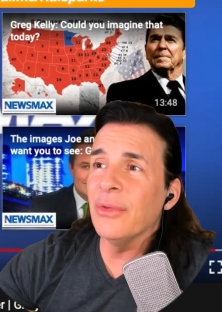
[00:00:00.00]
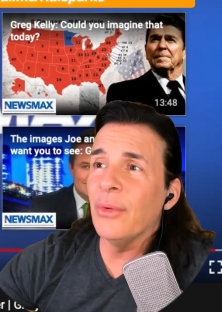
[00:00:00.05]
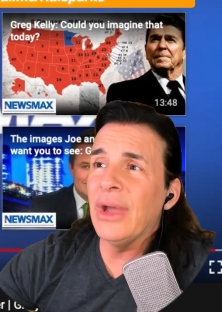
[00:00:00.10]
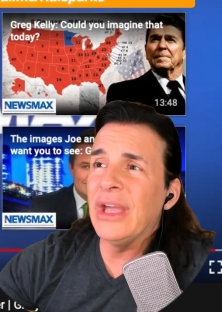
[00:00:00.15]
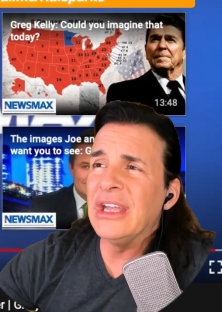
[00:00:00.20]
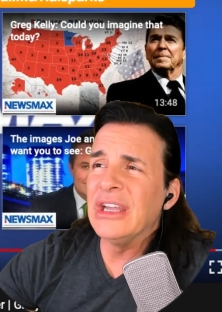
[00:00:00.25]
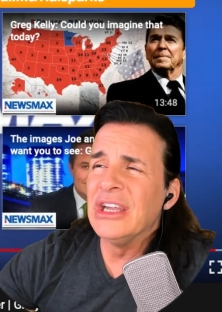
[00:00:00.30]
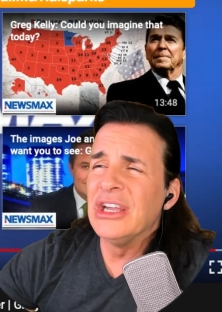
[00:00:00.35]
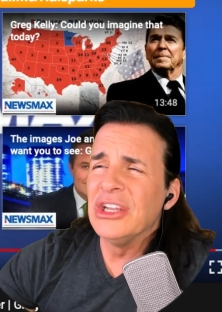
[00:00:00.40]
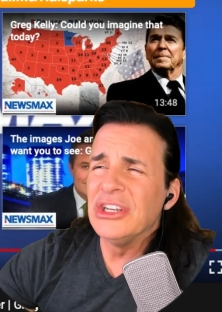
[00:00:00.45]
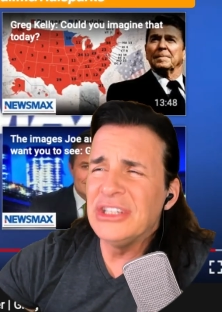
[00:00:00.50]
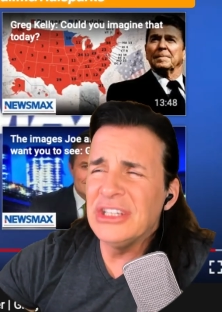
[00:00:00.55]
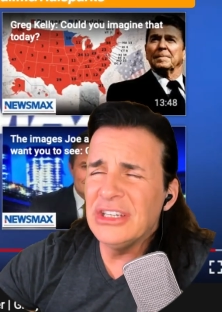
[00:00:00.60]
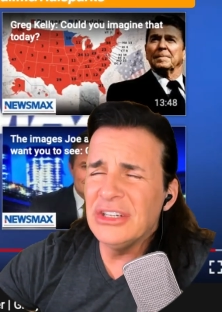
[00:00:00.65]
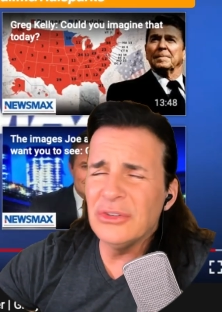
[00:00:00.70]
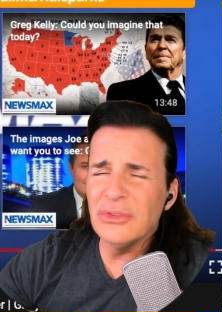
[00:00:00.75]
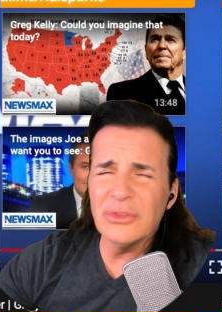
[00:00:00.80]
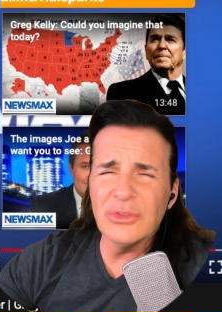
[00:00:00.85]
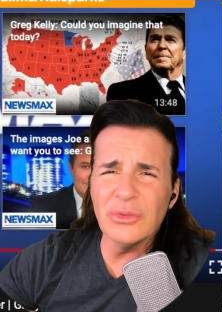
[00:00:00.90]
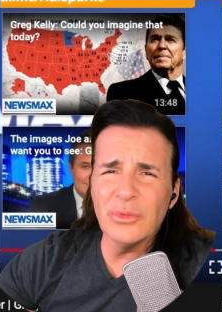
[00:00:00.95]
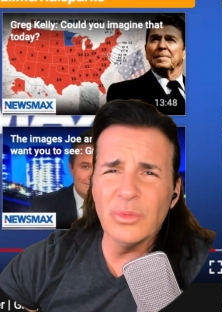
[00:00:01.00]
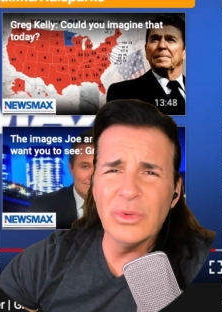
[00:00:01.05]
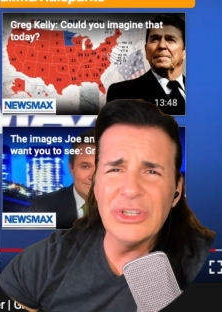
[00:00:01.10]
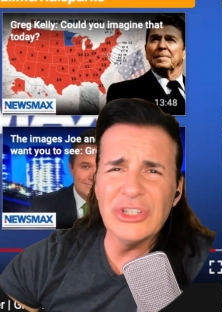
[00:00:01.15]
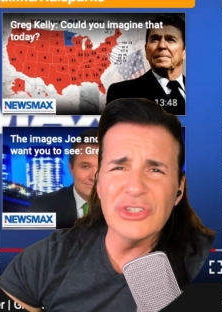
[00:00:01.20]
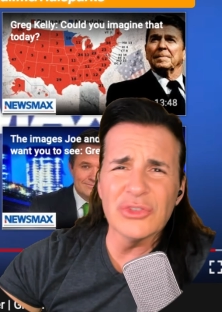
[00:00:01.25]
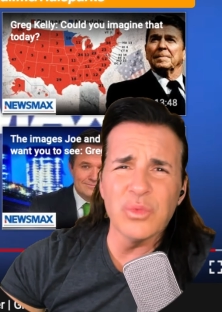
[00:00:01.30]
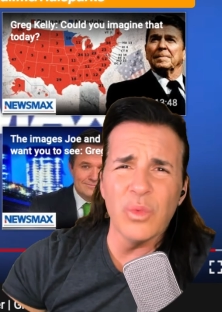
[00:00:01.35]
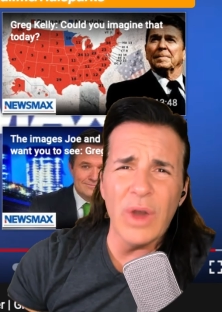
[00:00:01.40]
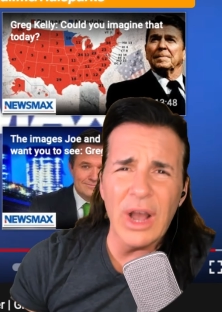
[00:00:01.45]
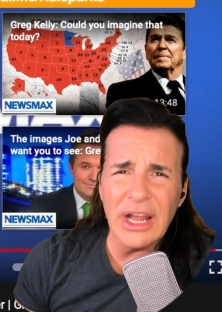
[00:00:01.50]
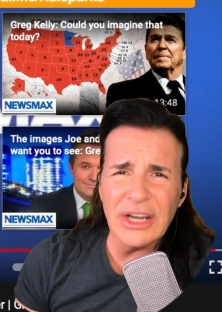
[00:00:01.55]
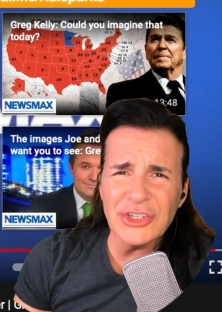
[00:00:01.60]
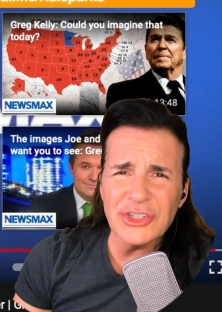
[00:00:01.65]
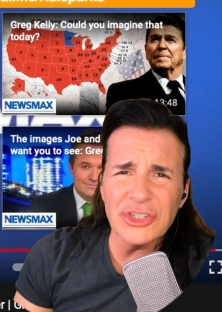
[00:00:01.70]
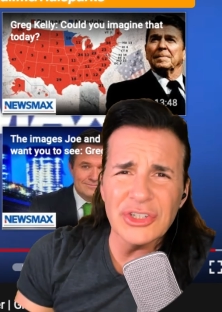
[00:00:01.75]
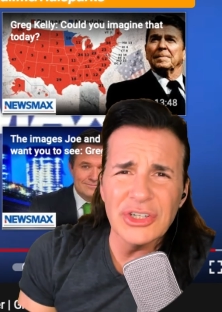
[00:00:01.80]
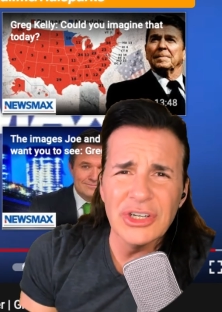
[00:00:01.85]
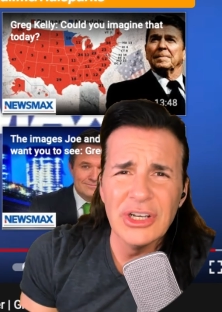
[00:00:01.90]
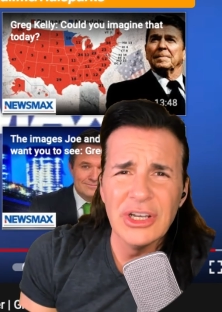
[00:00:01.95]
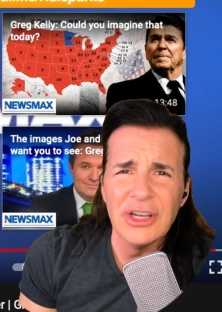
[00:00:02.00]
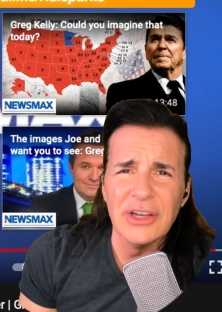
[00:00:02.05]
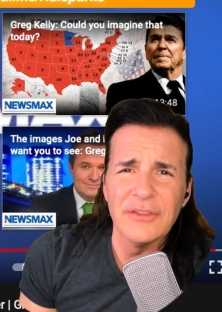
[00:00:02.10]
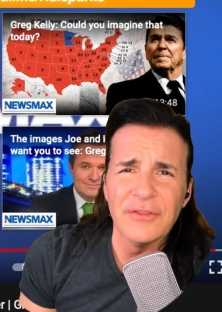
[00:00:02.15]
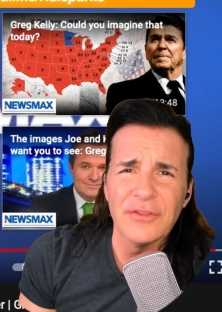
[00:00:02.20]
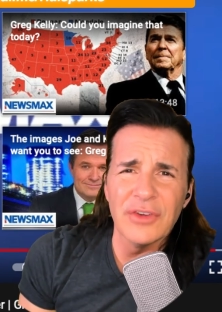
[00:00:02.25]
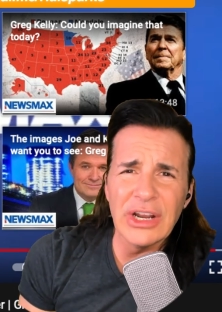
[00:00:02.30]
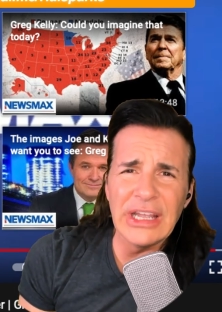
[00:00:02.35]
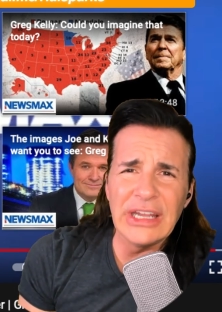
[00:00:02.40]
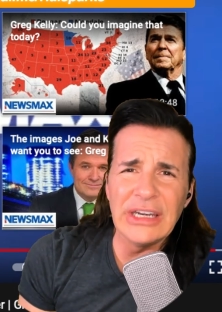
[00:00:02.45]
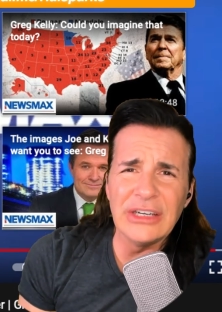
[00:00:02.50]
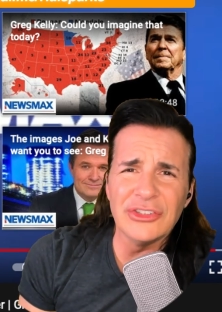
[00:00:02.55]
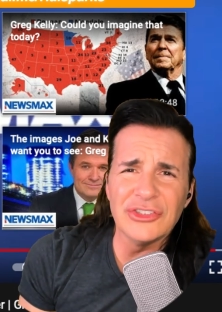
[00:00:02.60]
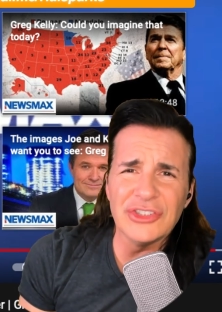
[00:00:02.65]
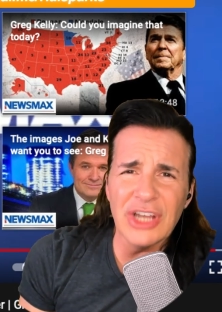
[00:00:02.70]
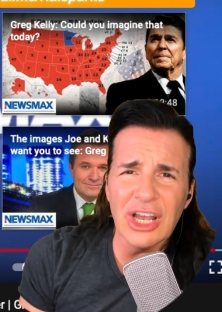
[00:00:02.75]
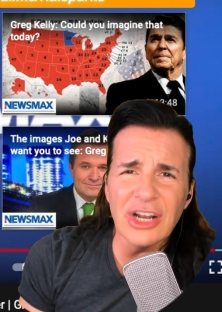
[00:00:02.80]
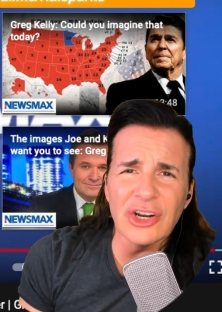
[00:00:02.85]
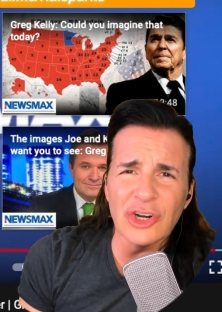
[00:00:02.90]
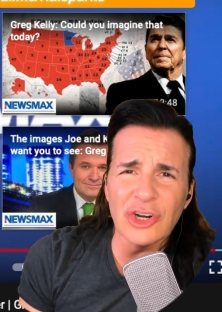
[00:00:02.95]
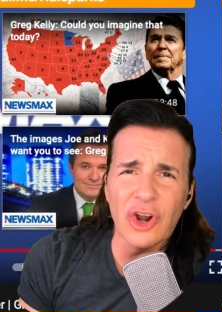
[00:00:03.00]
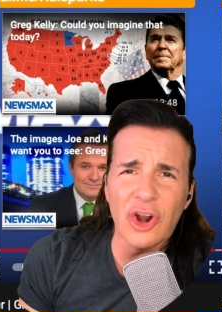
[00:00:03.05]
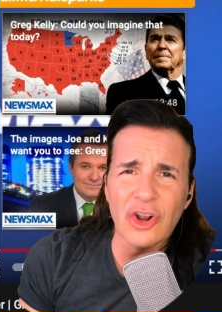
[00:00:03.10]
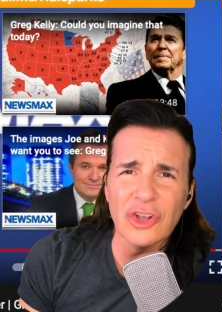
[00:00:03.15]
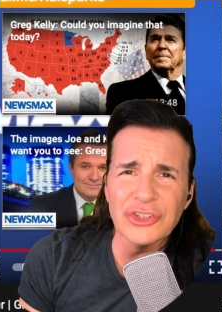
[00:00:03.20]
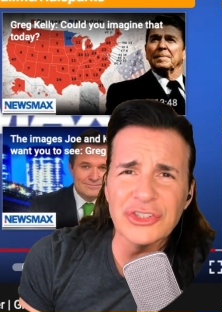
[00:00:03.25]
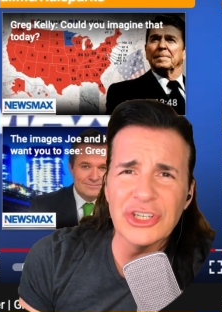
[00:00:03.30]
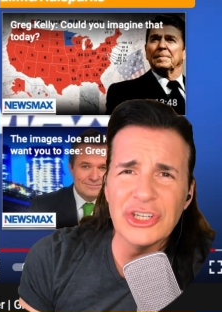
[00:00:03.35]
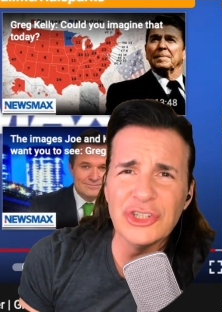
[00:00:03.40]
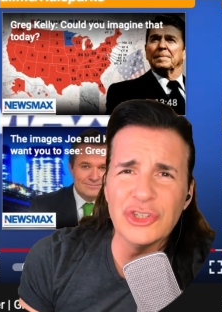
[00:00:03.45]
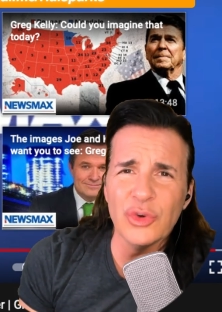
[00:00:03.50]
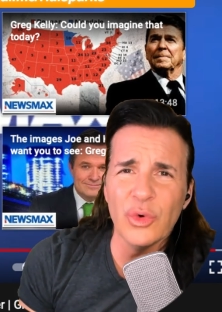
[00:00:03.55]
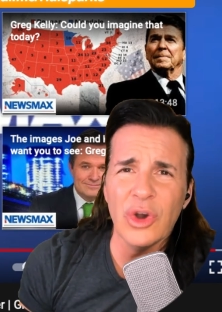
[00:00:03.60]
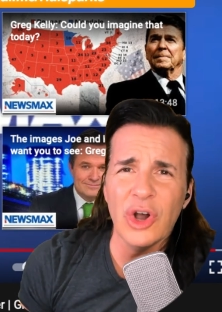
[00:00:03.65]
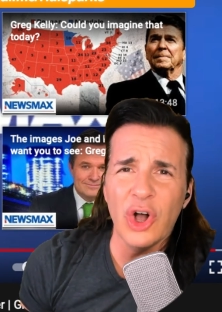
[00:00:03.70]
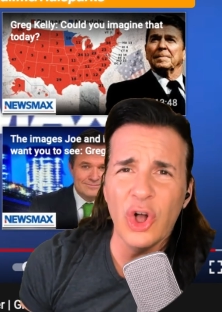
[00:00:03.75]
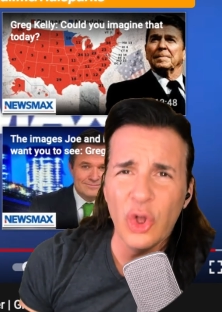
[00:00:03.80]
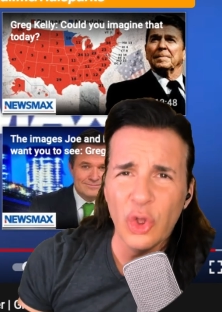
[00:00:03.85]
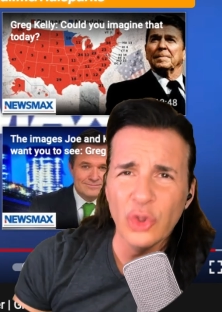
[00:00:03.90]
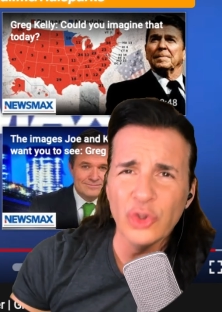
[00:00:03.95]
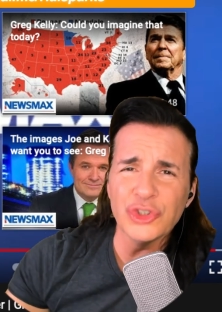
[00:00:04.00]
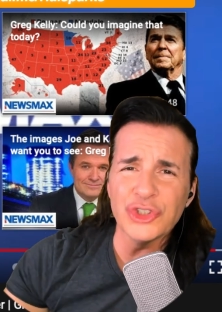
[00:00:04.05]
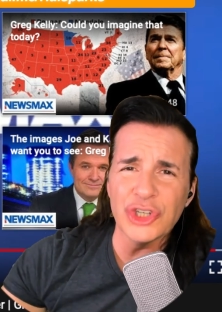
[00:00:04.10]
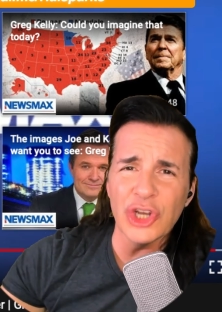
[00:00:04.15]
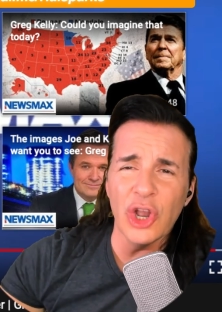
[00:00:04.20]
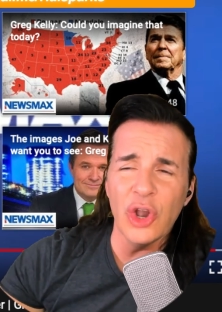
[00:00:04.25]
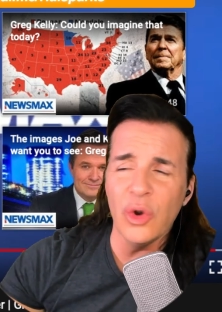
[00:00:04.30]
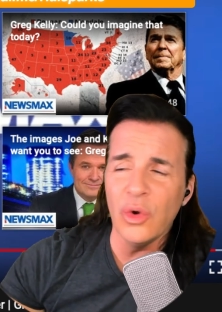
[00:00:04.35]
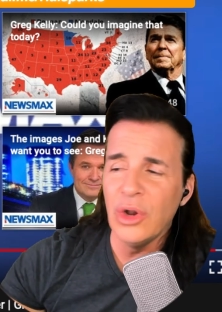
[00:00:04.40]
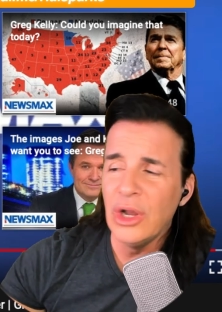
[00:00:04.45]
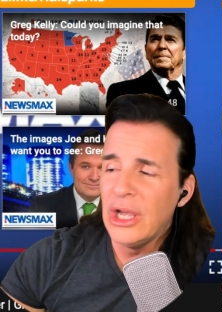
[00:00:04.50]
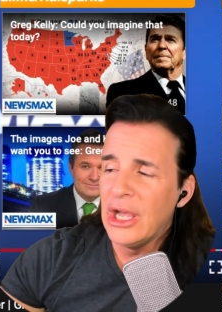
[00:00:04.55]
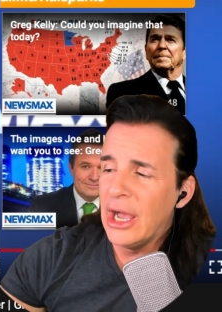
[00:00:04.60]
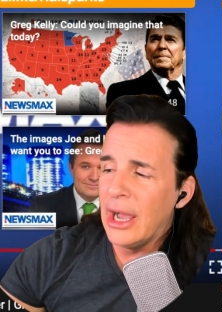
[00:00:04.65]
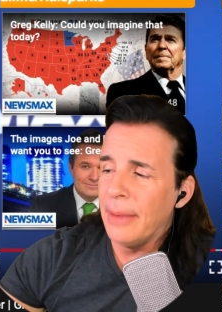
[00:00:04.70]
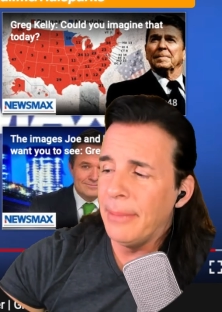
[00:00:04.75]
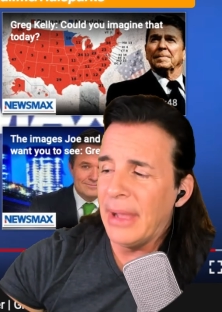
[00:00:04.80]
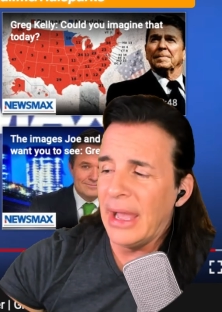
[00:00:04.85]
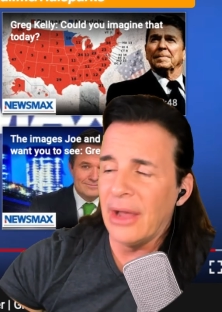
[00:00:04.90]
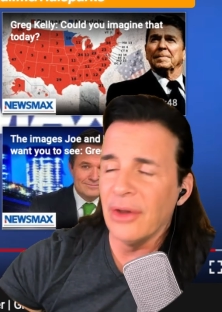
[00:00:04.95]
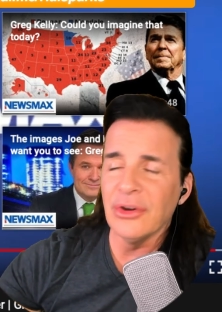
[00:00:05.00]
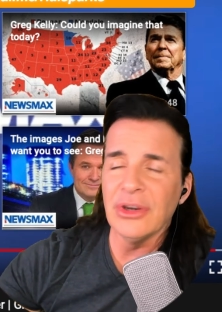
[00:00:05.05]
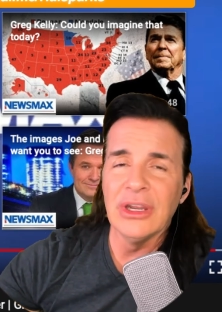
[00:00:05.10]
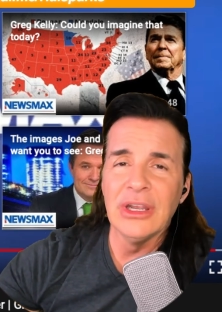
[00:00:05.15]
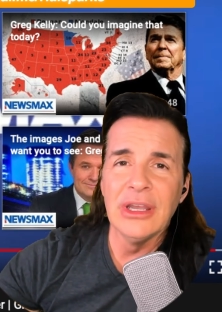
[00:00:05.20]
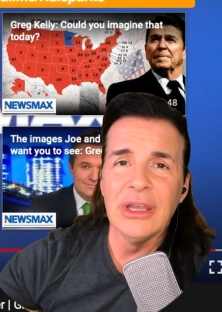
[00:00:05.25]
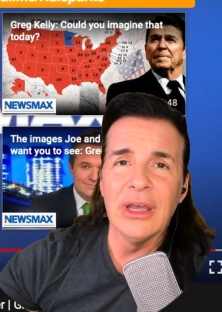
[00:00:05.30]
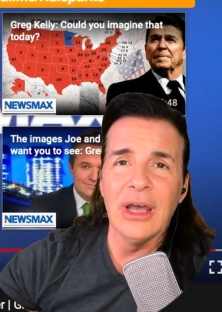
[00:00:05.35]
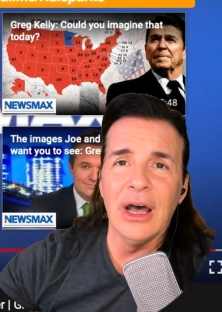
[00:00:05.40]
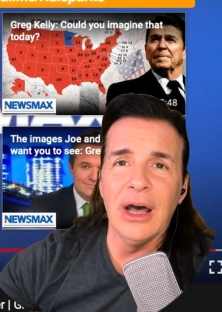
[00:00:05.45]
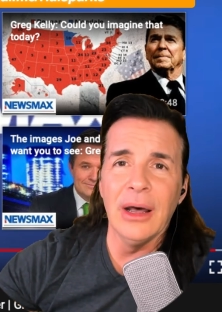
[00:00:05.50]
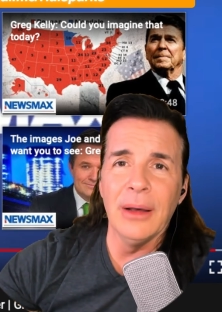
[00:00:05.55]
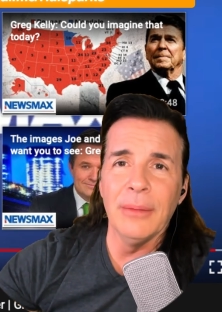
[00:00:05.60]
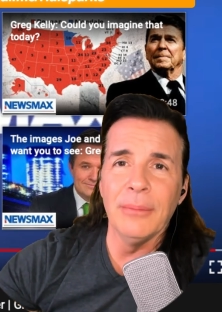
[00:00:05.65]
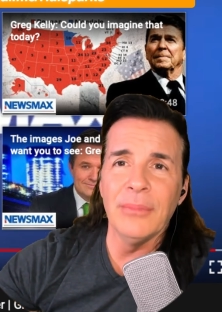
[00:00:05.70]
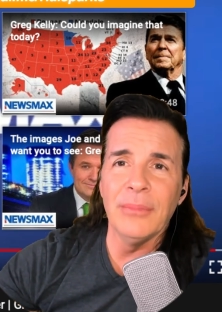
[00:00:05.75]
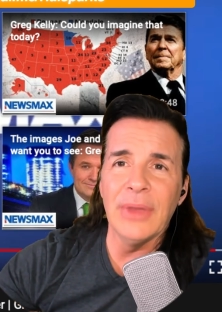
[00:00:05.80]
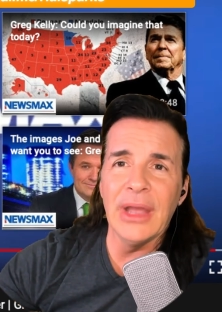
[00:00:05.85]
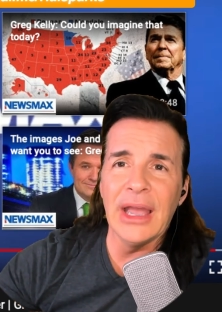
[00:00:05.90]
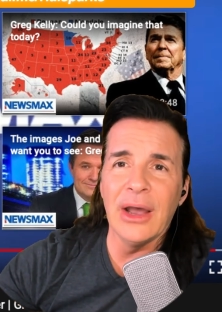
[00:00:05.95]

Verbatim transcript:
Speaker 1: didn't we just watch friggin' Tucker Carlson do a whole show about um, how